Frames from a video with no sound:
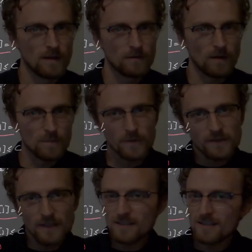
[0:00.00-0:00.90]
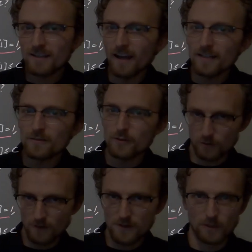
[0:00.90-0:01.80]
Right? But this is kind of a
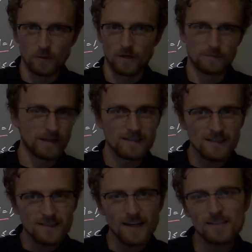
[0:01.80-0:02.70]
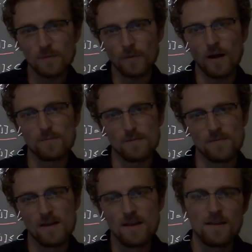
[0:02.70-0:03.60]
trivial one because it takes a problem
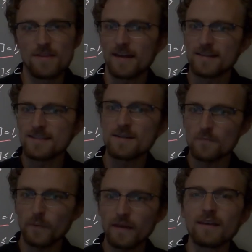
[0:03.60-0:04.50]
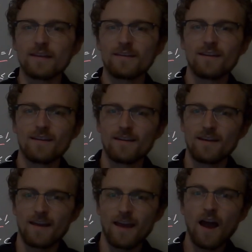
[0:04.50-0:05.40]
that is in P
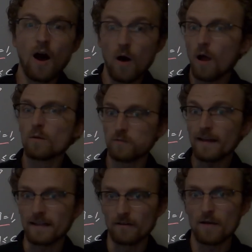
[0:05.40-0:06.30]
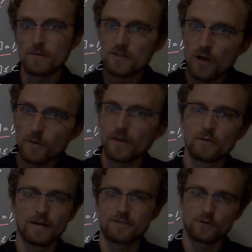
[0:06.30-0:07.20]
already, right? We know the
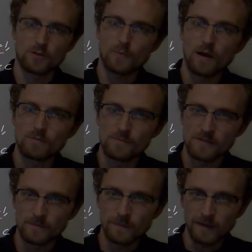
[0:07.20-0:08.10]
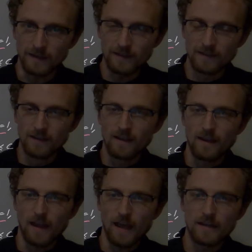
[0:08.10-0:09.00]
array search problem's in P,
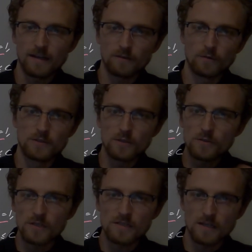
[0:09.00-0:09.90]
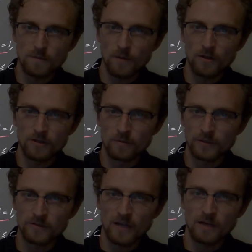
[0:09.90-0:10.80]
and it reduces it in
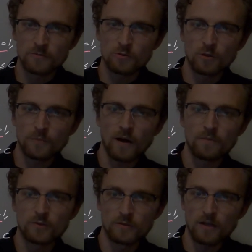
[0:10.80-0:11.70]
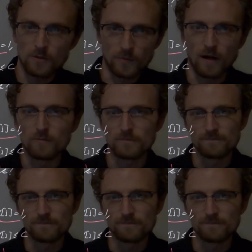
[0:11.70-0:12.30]
polynomial time to another problem.